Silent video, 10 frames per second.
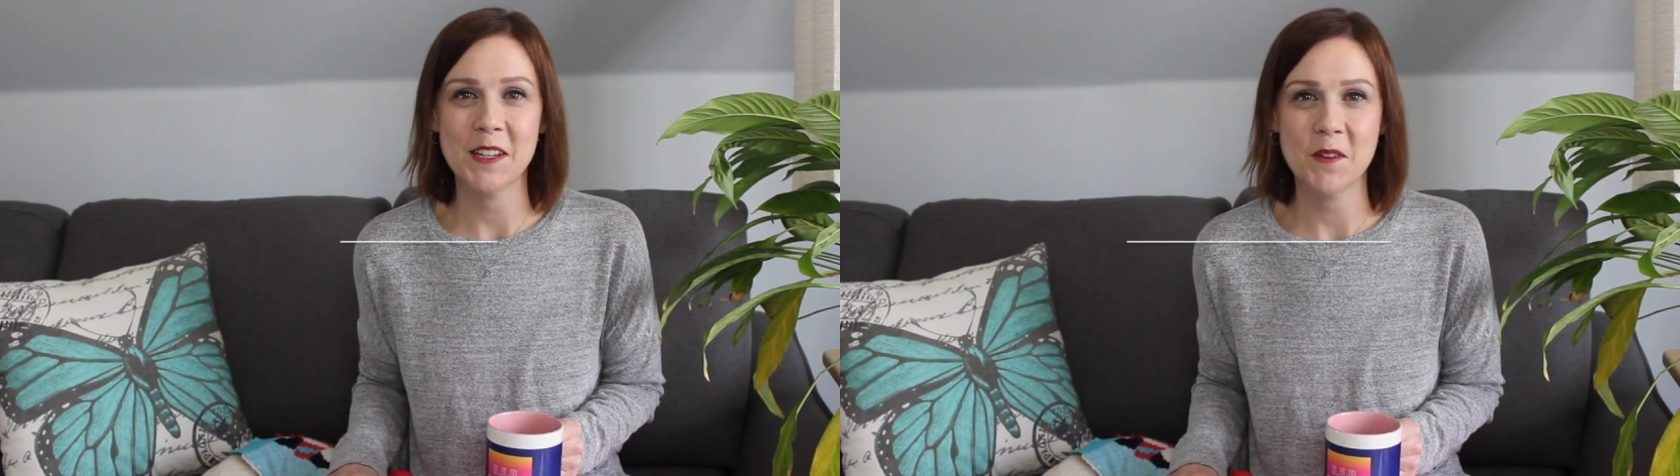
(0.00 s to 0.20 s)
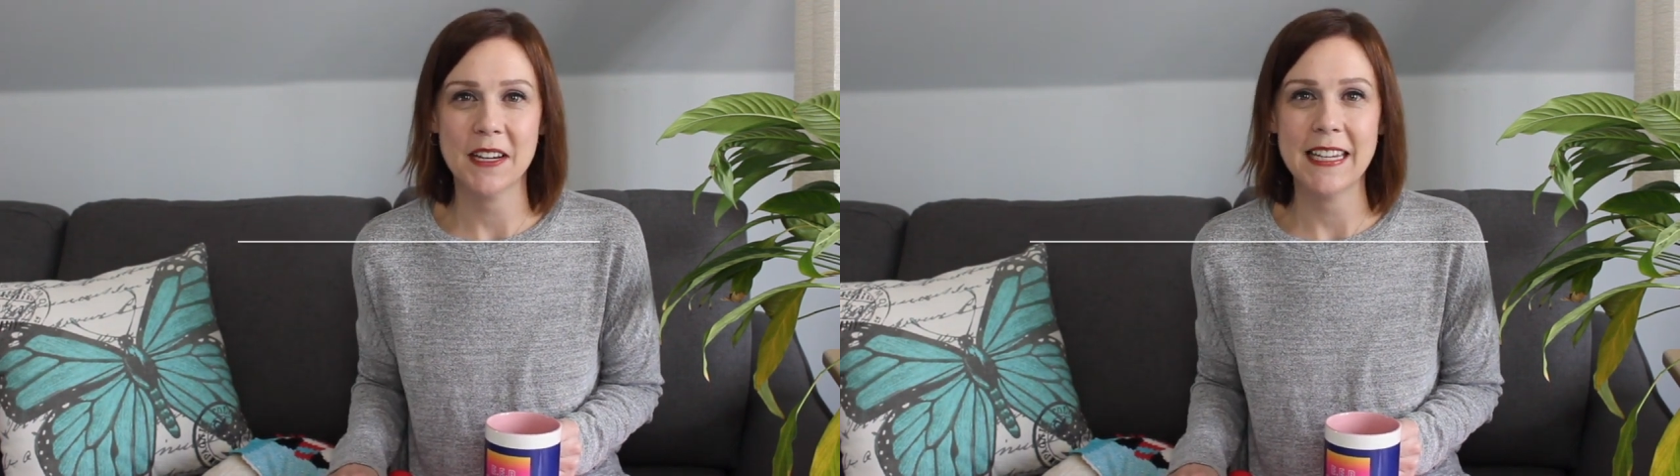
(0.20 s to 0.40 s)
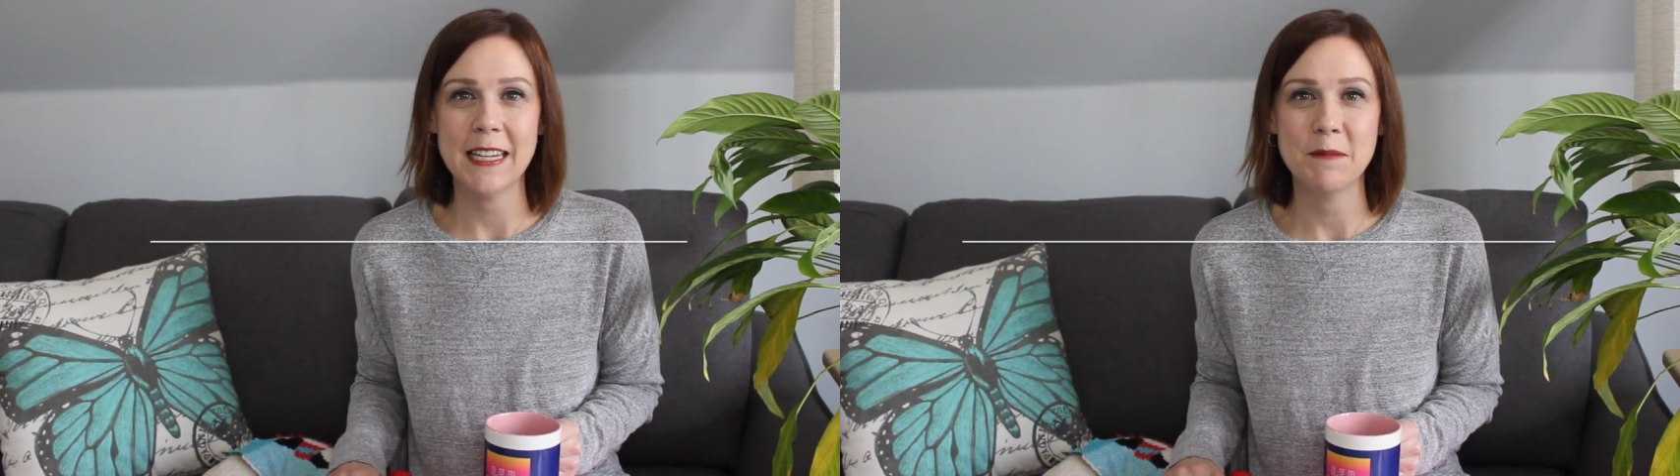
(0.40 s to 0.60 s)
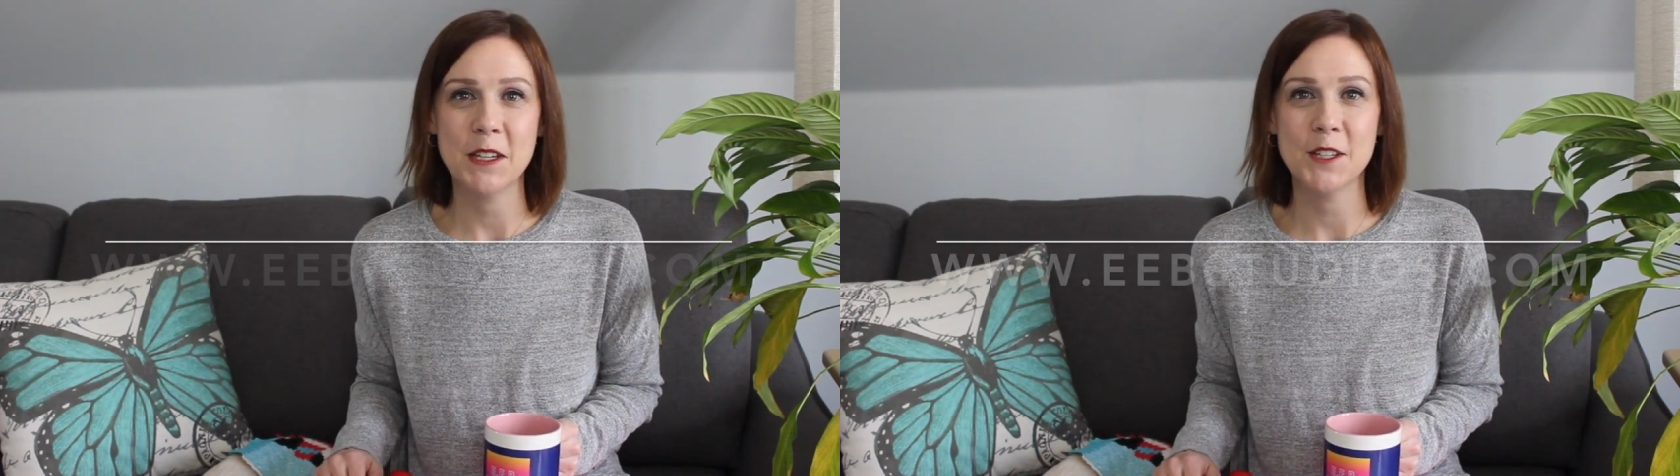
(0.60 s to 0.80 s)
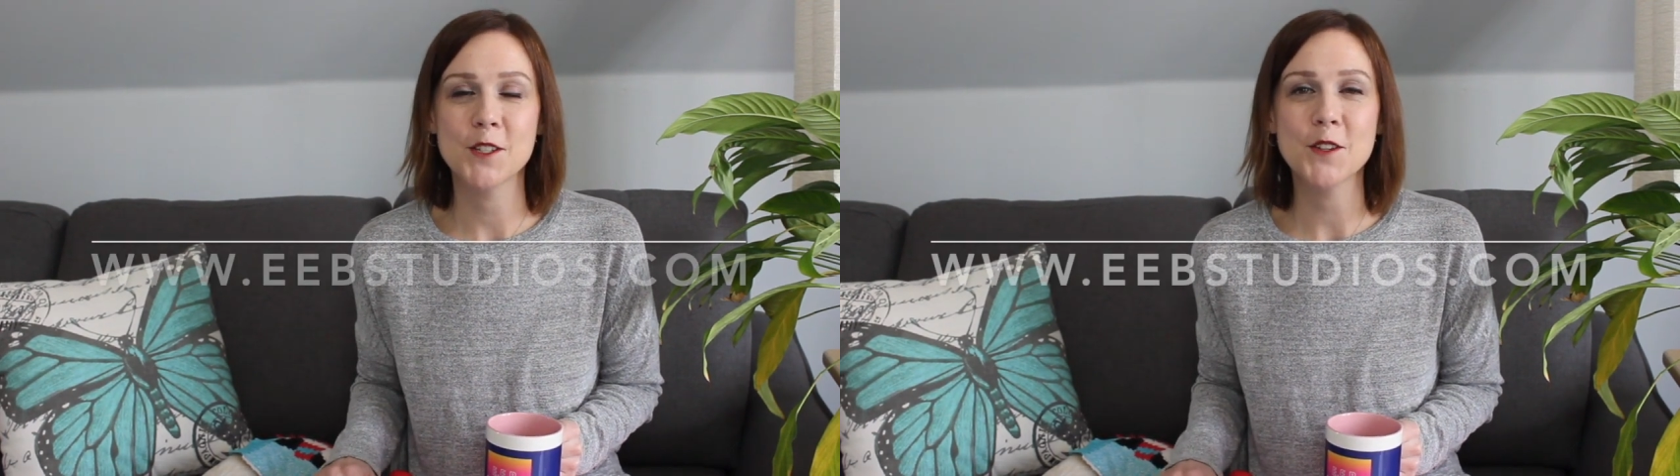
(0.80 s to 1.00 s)
I run
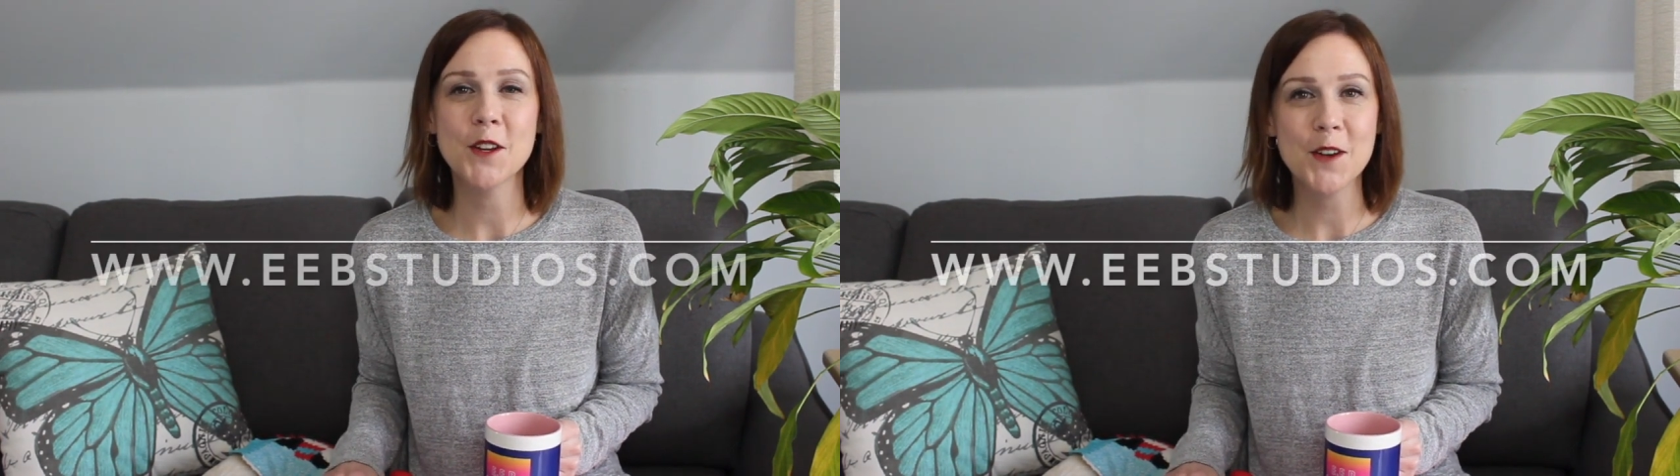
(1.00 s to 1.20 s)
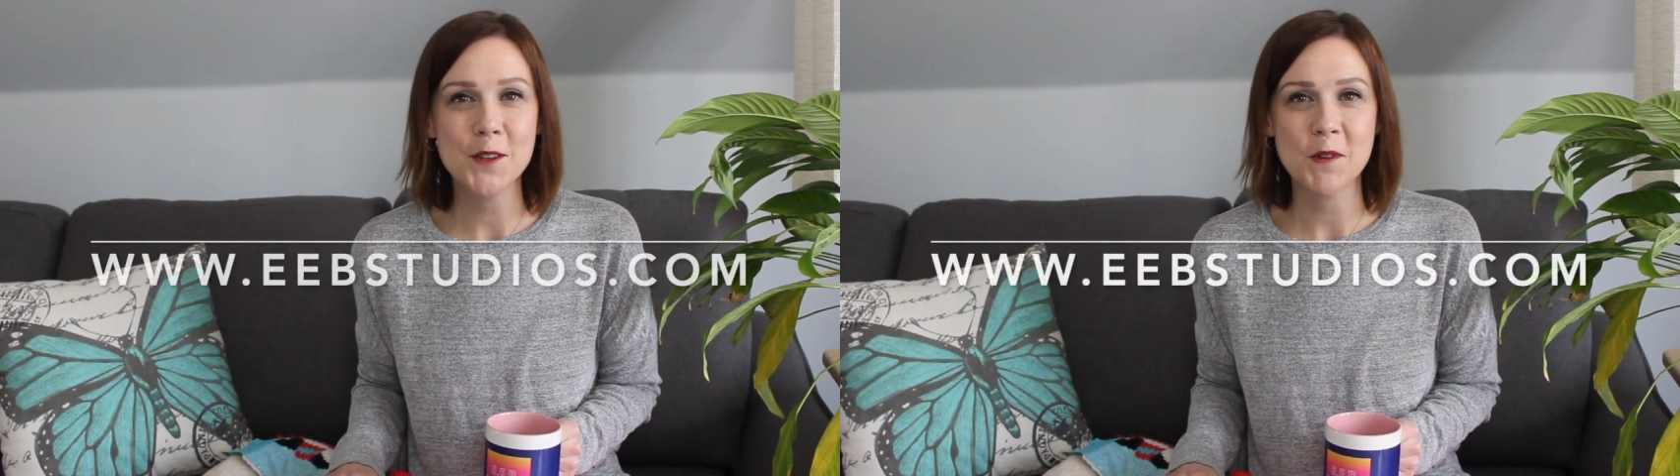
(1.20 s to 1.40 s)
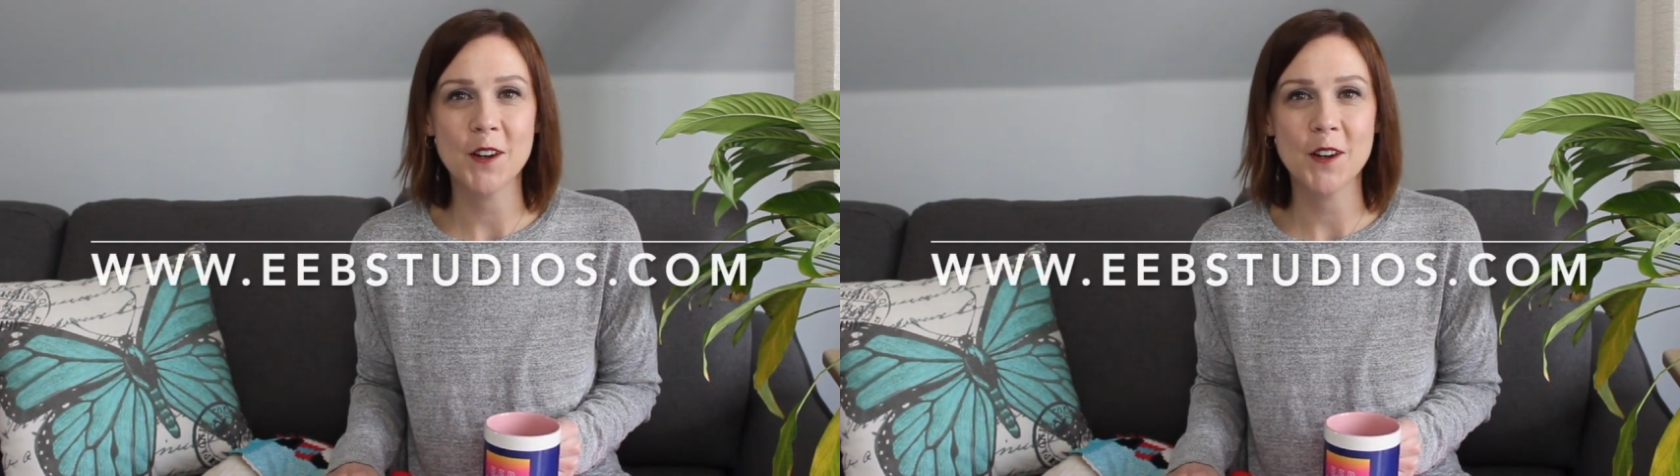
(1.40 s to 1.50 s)
E.E.B Studios.